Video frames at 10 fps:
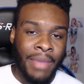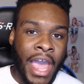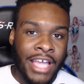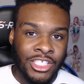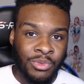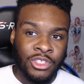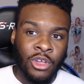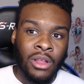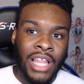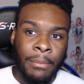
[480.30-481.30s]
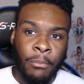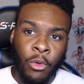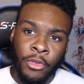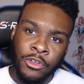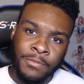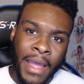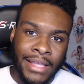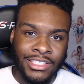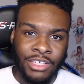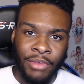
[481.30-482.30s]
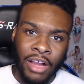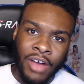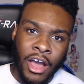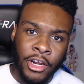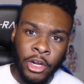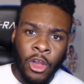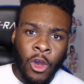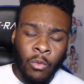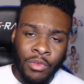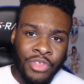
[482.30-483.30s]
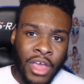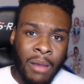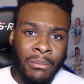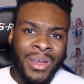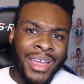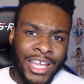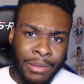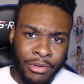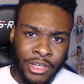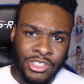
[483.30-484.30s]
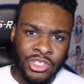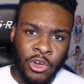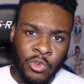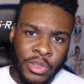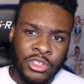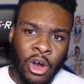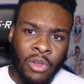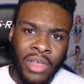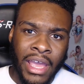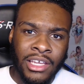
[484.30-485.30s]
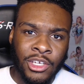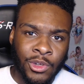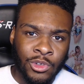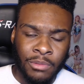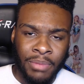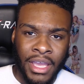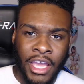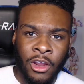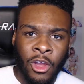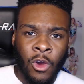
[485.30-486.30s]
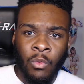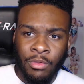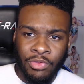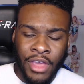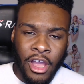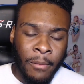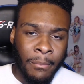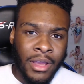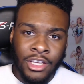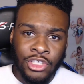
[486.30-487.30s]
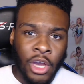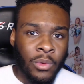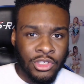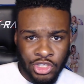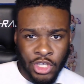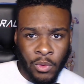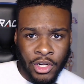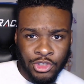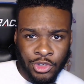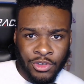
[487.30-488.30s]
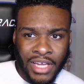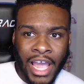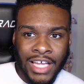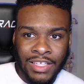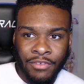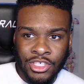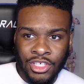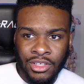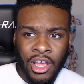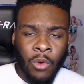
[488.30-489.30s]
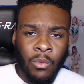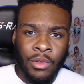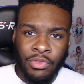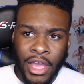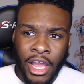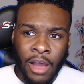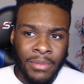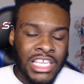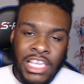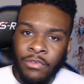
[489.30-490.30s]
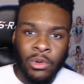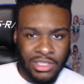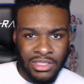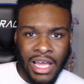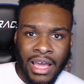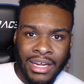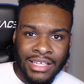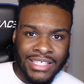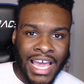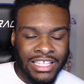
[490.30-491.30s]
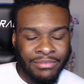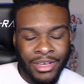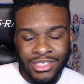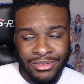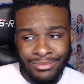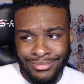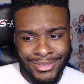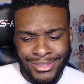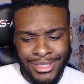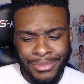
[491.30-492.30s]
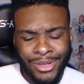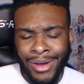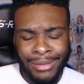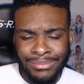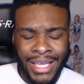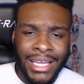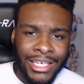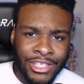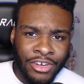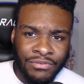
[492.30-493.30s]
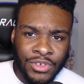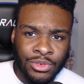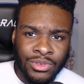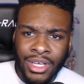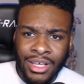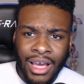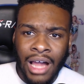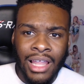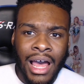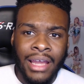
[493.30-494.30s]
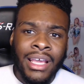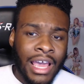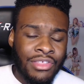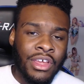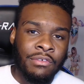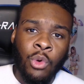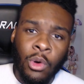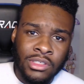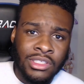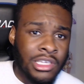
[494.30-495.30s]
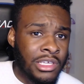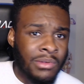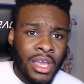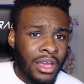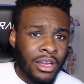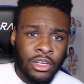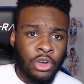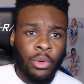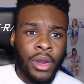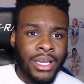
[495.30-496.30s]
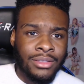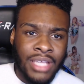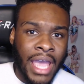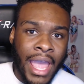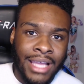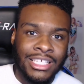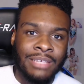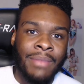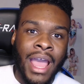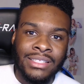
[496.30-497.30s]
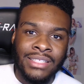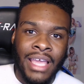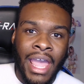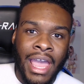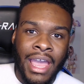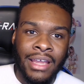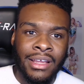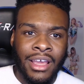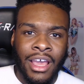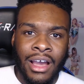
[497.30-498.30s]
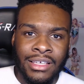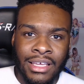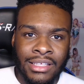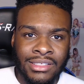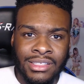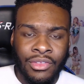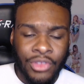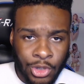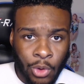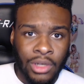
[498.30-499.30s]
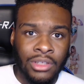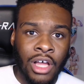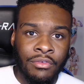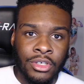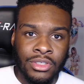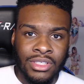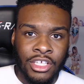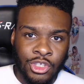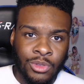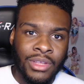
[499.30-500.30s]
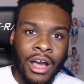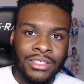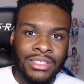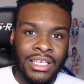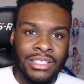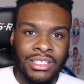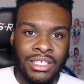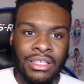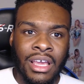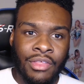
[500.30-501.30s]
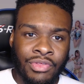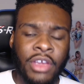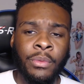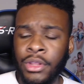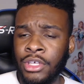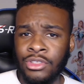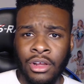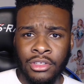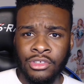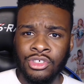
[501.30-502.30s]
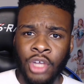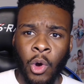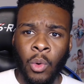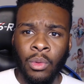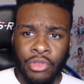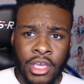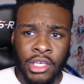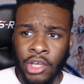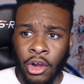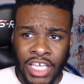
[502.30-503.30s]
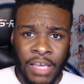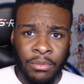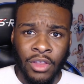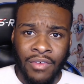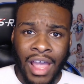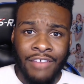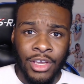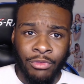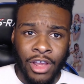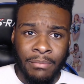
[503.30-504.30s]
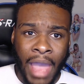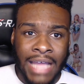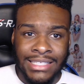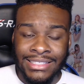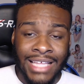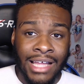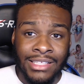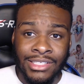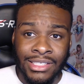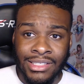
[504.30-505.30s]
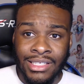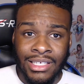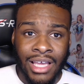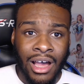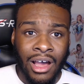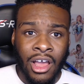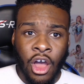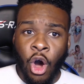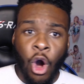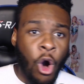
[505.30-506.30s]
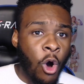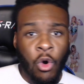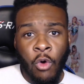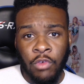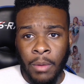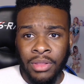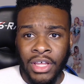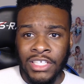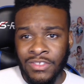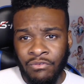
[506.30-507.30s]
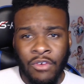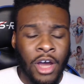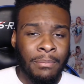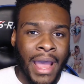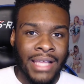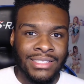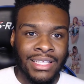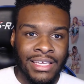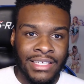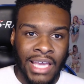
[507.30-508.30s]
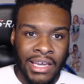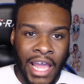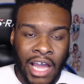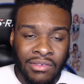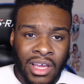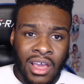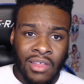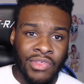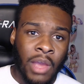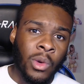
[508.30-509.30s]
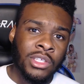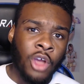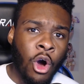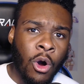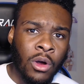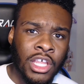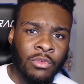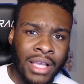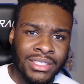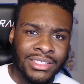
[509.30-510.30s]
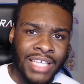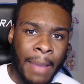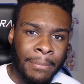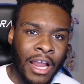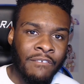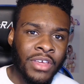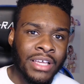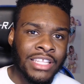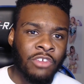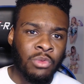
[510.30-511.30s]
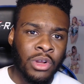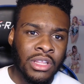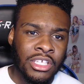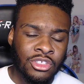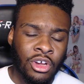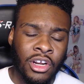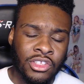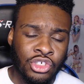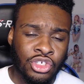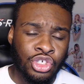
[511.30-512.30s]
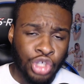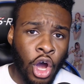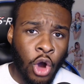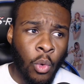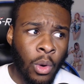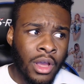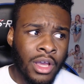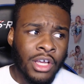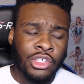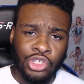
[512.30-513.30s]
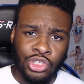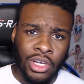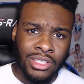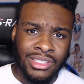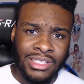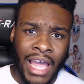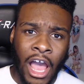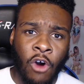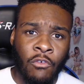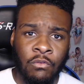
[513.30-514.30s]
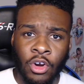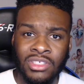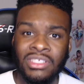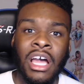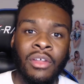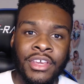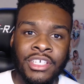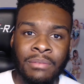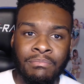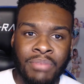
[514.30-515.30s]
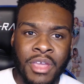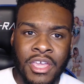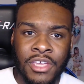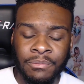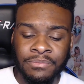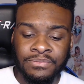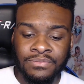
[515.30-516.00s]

matches. We saw a lot more of those matches in Ring of Honor with them and the Briscoes. We saw that in New Japan with them, Yo and Show in the junior tag division with them, Evil and Sonata in the tag division, even though I hated their feud a lot. And then, of course, the great tag team match they had against the Golden Lovers in 2018. They really started to show they are capable of having great matches, not just the all over the place fun matches that they can have. Then once all the wrestling happened, I feel like they really started to show just how versatile they can be,